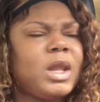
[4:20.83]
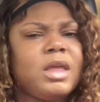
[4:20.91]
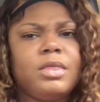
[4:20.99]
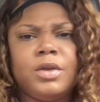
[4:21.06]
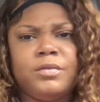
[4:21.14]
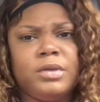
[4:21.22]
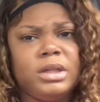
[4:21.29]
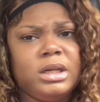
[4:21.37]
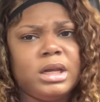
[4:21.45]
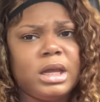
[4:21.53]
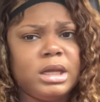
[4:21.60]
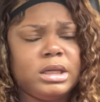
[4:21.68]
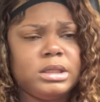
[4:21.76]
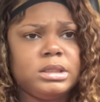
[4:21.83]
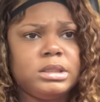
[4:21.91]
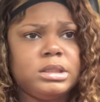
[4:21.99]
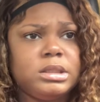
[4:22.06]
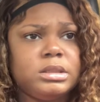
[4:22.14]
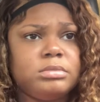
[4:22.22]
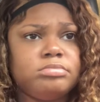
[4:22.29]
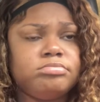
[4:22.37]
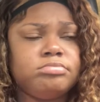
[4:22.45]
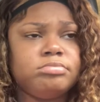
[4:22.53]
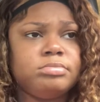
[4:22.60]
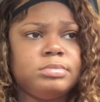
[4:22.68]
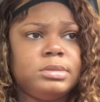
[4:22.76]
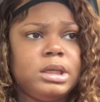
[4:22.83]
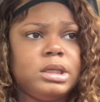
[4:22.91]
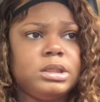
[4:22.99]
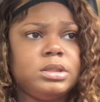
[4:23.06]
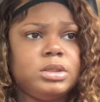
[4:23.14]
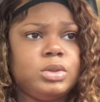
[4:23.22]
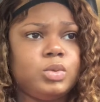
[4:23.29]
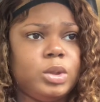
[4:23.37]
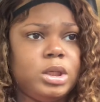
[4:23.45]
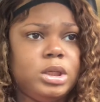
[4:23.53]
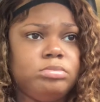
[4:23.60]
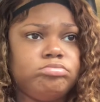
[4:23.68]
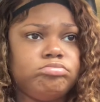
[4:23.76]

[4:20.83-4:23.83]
They're really nice and sweet,